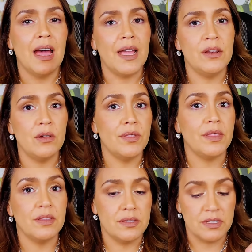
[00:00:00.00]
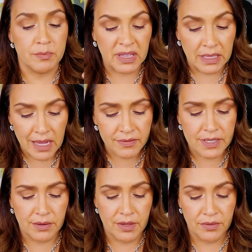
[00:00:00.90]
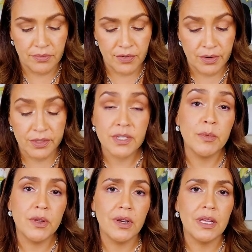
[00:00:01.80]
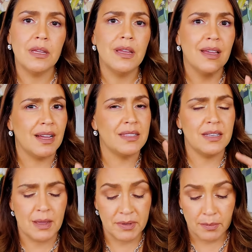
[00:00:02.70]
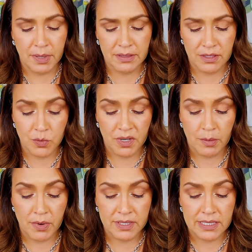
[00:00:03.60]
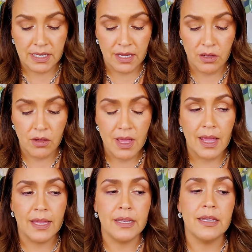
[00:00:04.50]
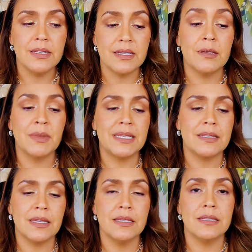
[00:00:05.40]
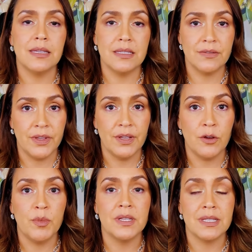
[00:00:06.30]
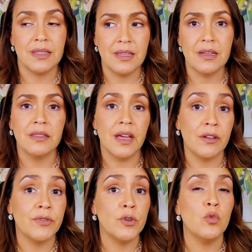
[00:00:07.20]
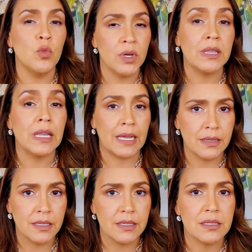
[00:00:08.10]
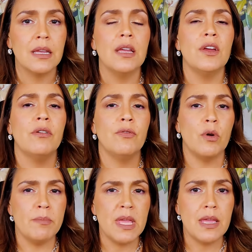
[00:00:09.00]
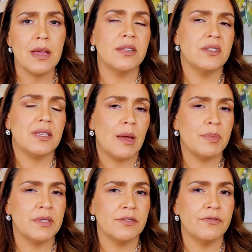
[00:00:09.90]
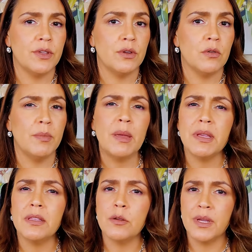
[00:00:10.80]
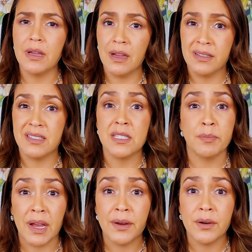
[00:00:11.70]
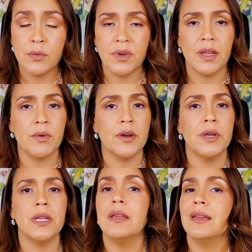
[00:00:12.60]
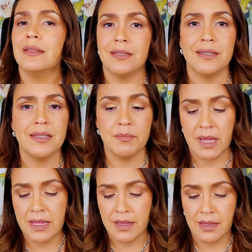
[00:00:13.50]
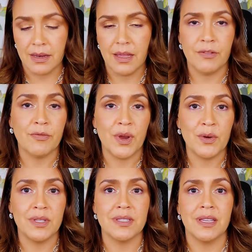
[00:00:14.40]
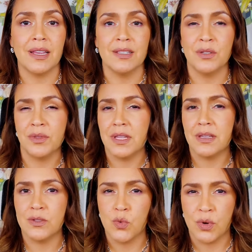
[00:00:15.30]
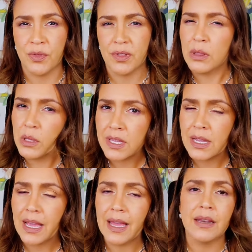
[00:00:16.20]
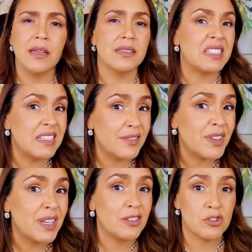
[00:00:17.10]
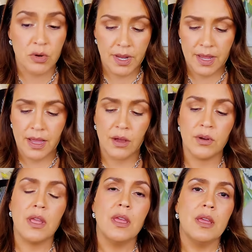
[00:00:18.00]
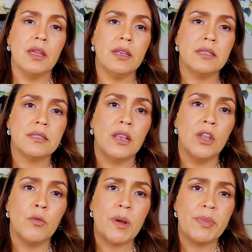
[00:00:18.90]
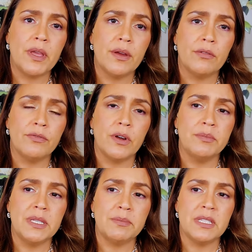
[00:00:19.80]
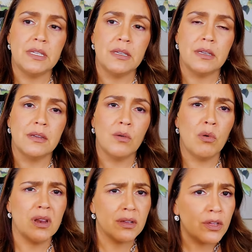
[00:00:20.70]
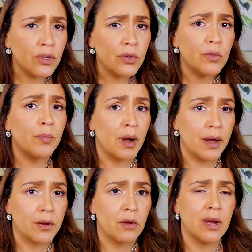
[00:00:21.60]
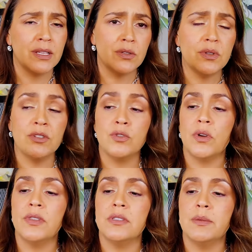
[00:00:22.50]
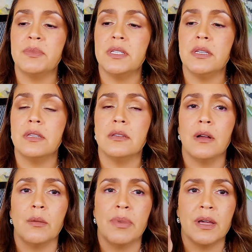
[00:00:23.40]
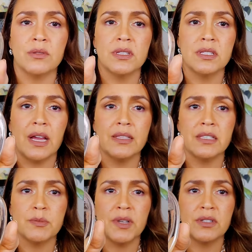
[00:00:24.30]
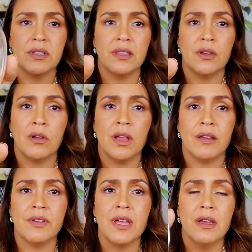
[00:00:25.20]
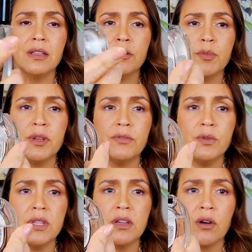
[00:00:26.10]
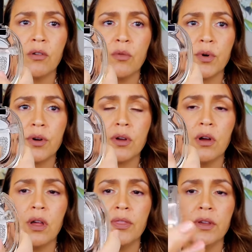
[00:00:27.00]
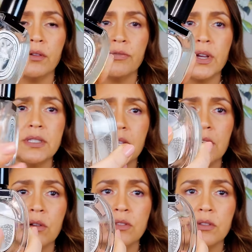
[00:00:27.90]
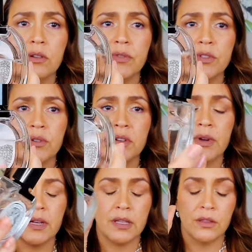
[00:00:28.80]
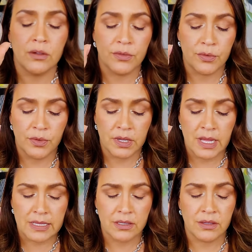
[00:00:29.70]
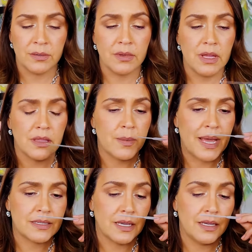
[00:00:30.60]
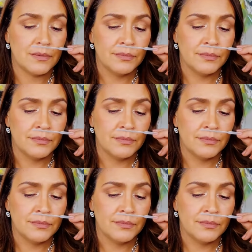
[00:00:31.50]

I know that this is beloved out here in the fragrance community. I did happen to pick this one up on sale, and it is in my Skin Sense video because I think a lot of you would like this for me, I just happen to feel maybe a little bit uninspired when I wear it. That doesn't make it a fragrance that I don't think is worth looking at, sniffing, trying out. It is Le Papier from Diptyque. What a cute bottle. I do enjoy the Diptyque uh, bottle designs, especially that they all have a little bit of unique artwork on the front. And also if you turn it around and look through the glass on the, the backside,